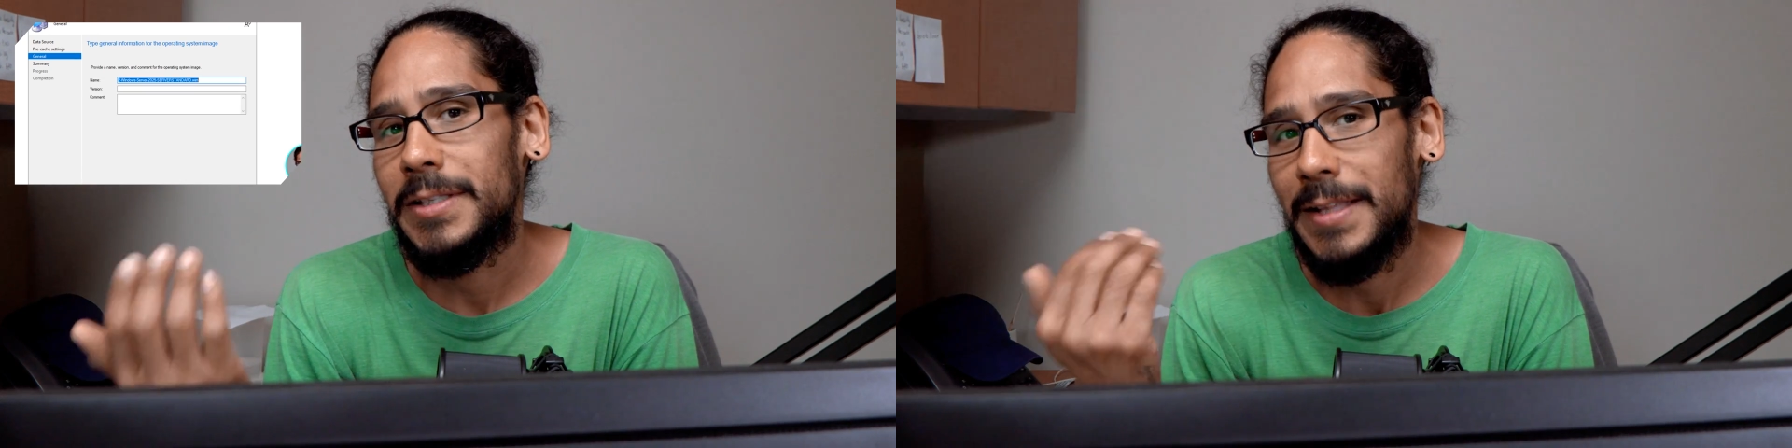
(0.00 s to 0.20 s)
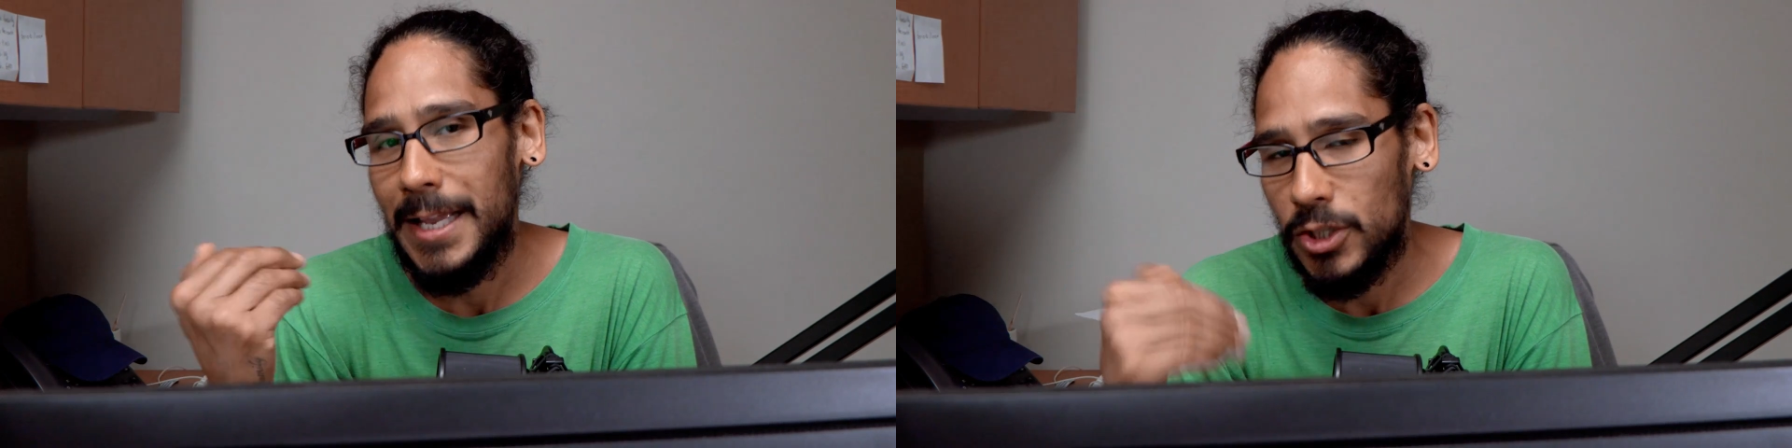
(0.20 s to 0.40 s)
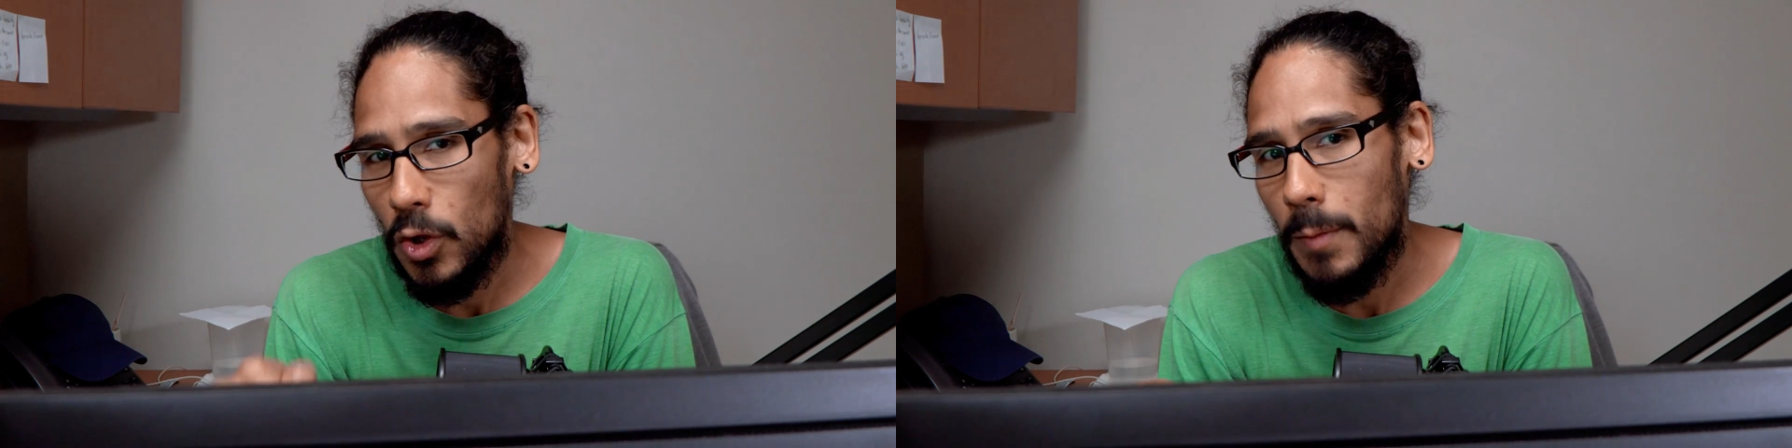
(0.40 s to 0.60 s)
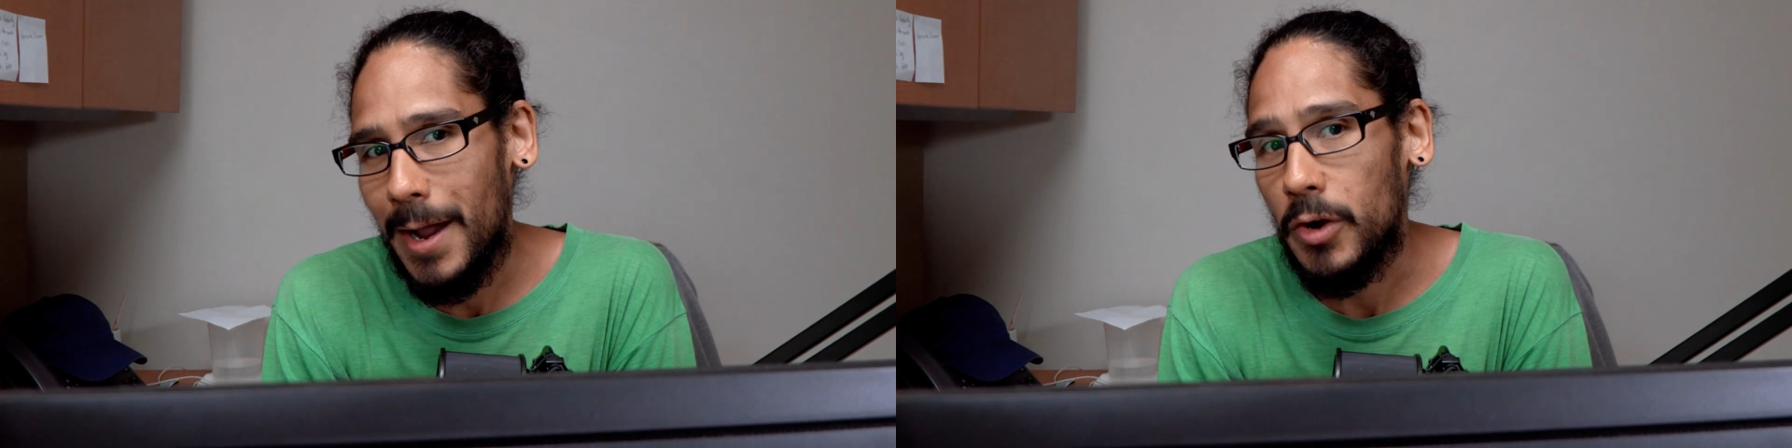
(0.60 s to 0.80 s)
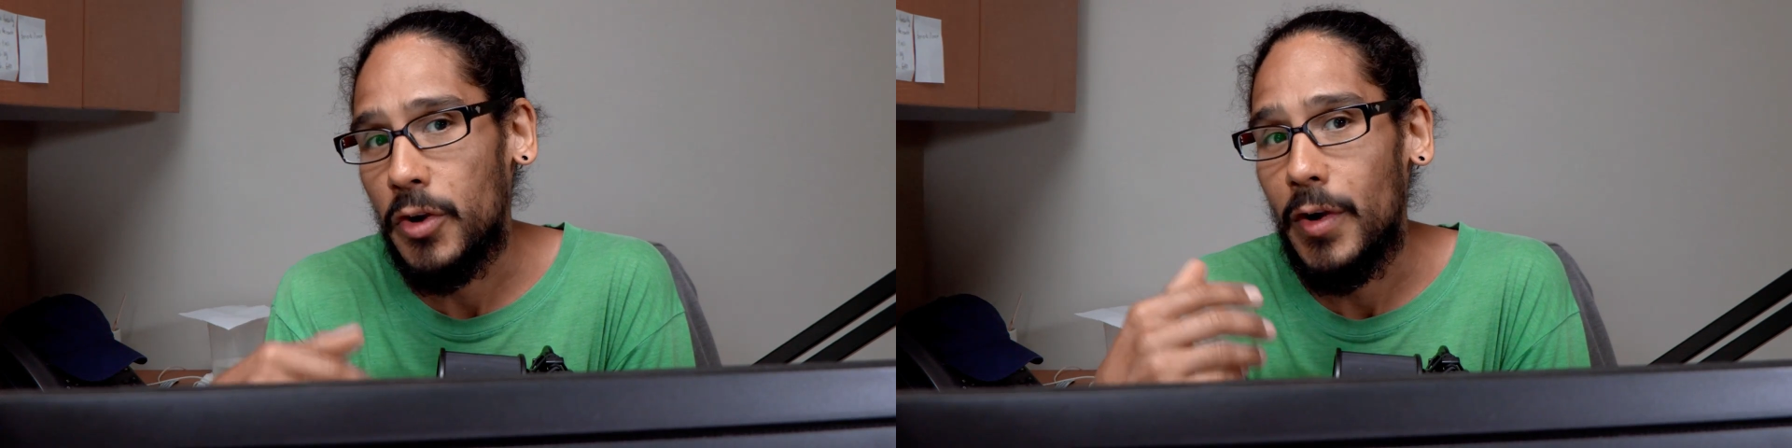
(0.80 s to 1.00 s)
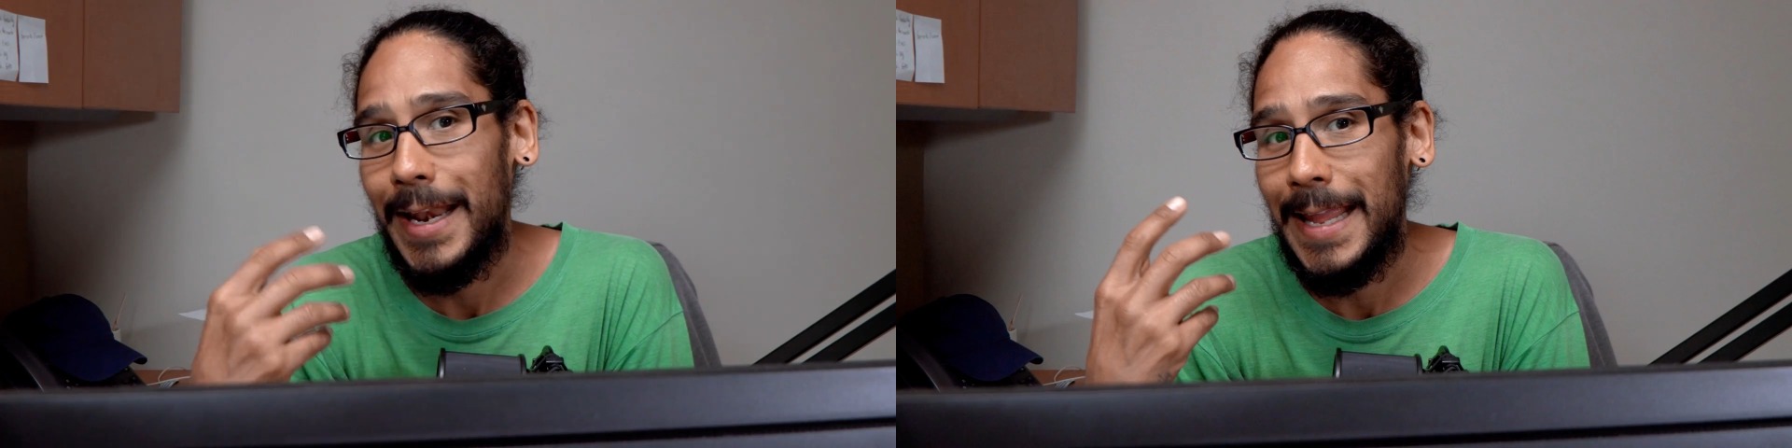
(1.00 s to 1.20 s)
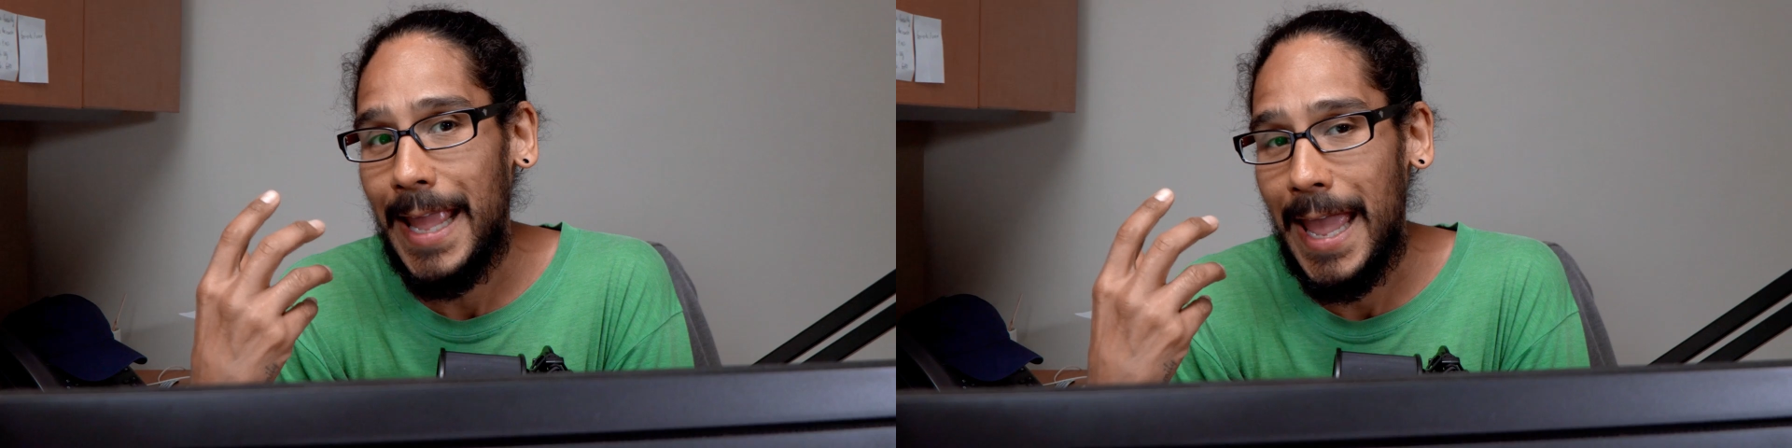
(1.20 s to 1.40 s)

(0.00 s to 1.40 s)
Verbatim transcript: Today is all about creating